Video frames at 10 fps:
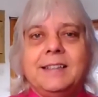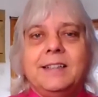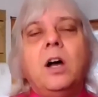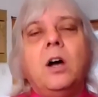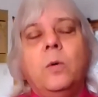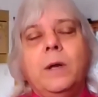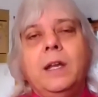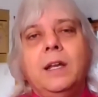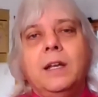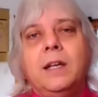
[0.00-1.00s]
No,
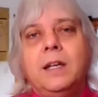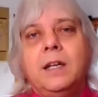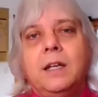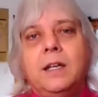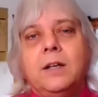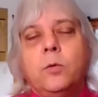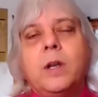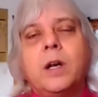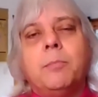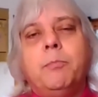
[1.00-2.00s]
we
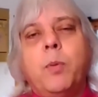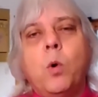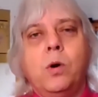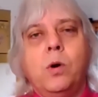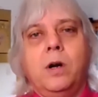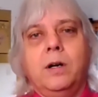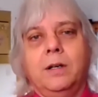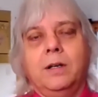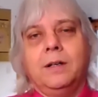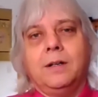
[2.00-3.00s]
are born
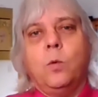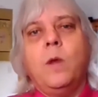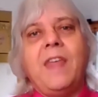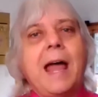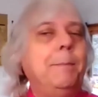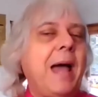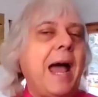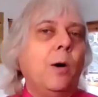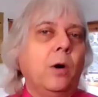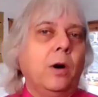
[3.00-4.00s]
with that
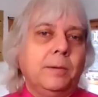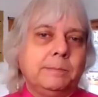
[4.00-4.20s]
power.